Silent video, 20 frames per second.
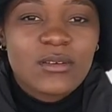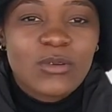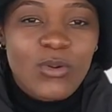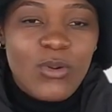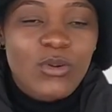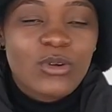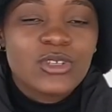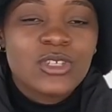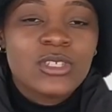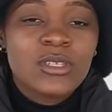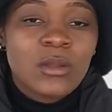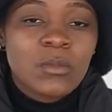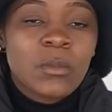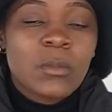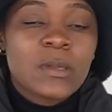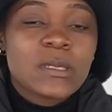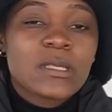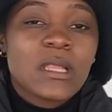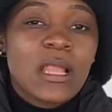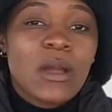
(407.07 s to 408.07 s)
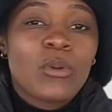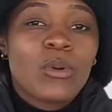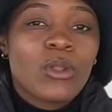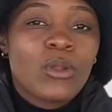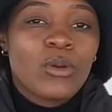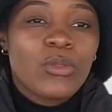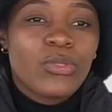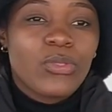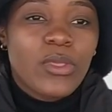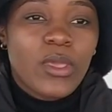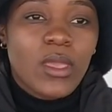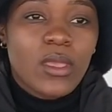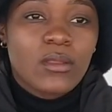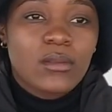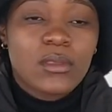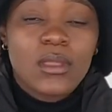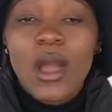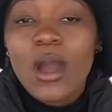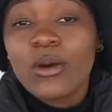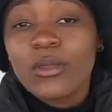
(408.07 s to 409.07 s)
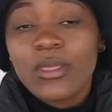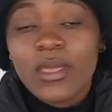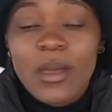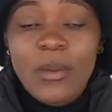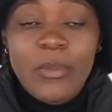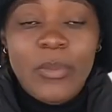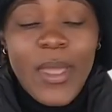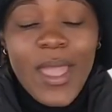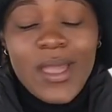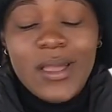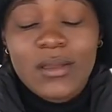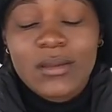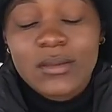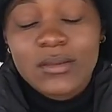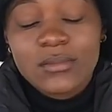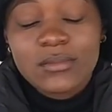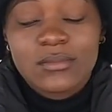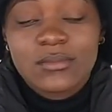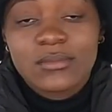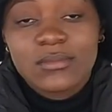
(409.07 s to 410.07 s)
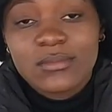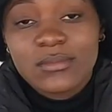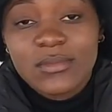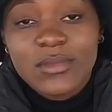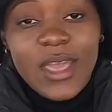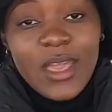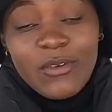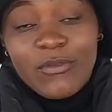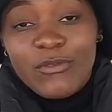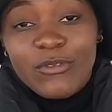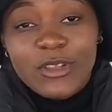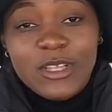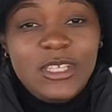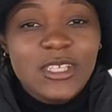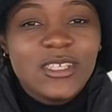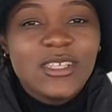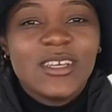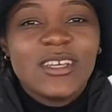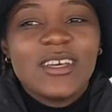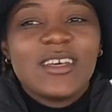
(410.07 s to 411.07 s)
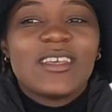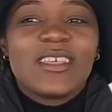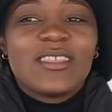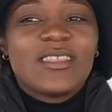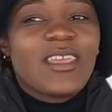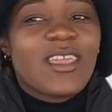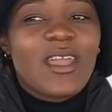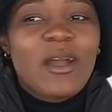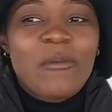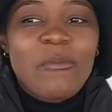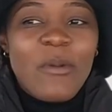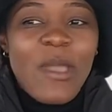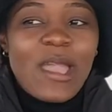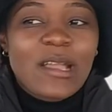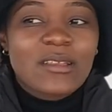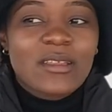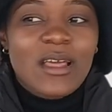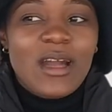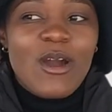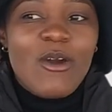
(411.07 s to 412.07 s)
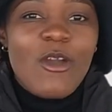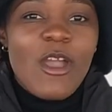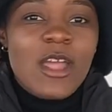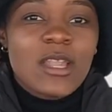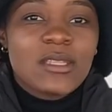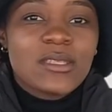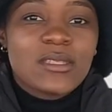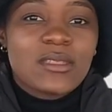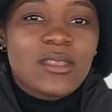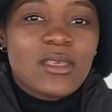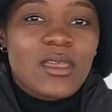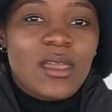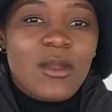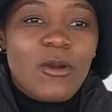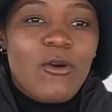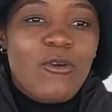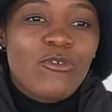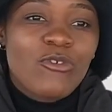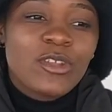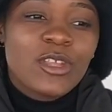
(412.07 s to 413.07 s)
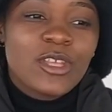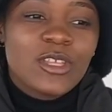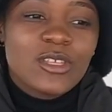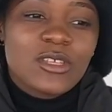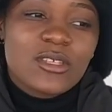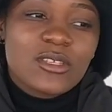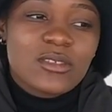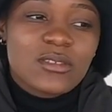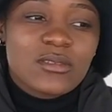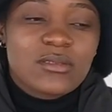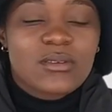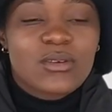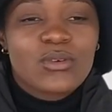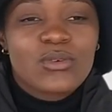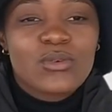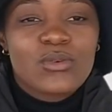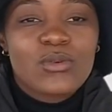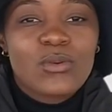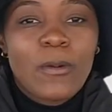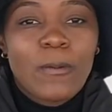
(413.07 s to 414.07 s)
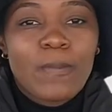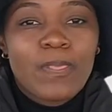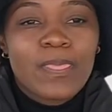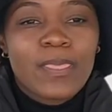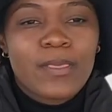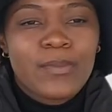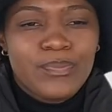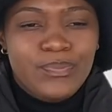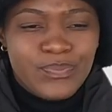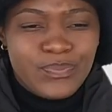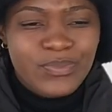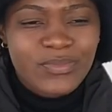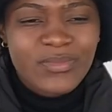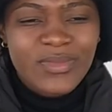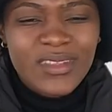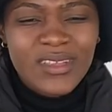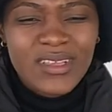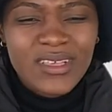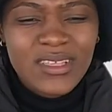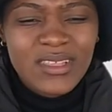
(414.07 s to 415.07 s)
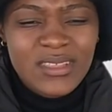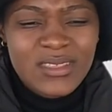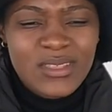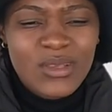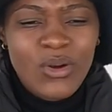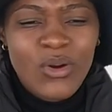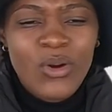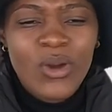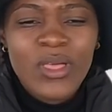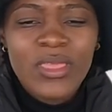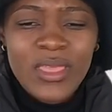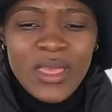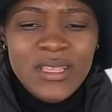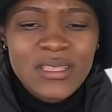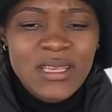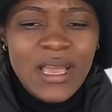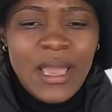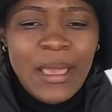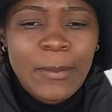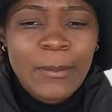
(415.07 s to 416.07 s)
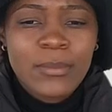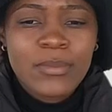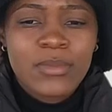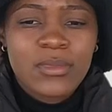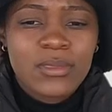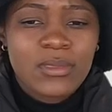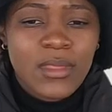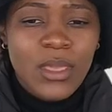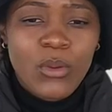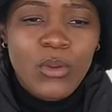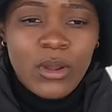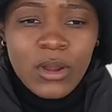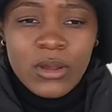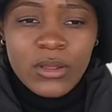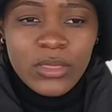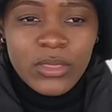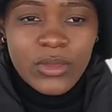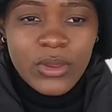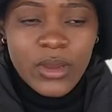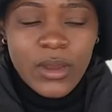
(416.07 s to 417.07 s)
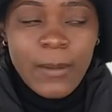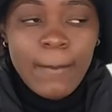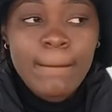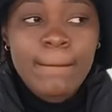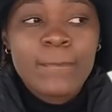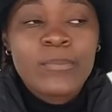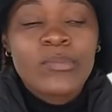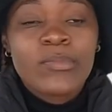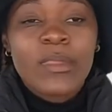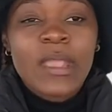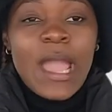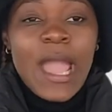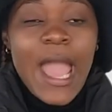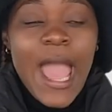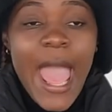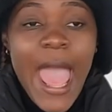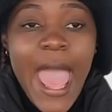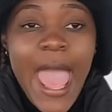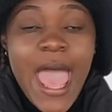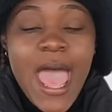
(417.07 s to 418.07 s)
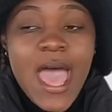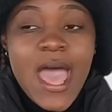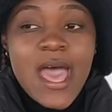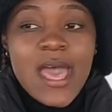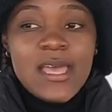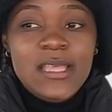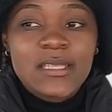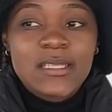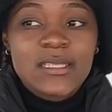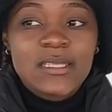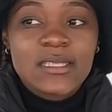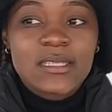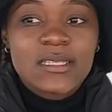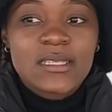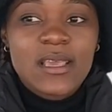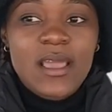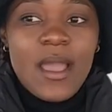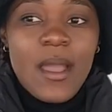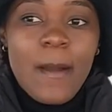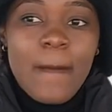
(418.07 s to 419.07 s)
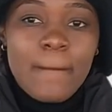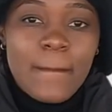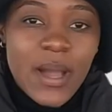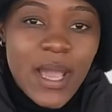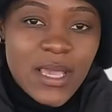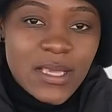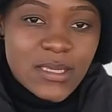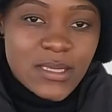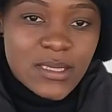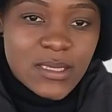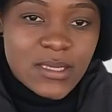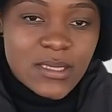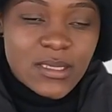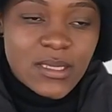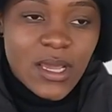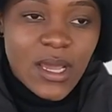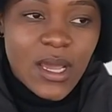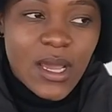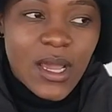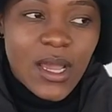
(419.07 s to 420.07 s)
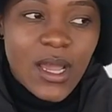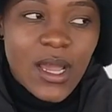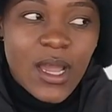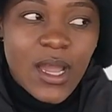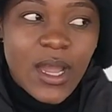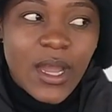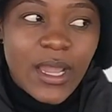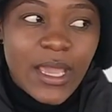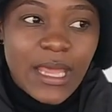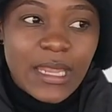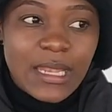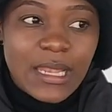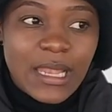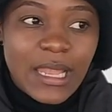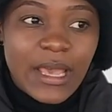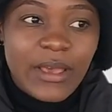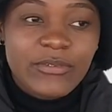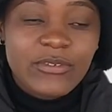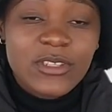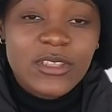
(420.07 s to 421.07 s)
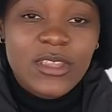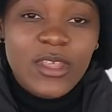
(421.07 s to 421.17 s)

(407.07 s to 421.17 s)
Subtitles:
Gogo Jing and Masla were not there. Now they are back, thankfully. They are back now, and the orphanage is cool. So at that time, they were not there, and my sister had left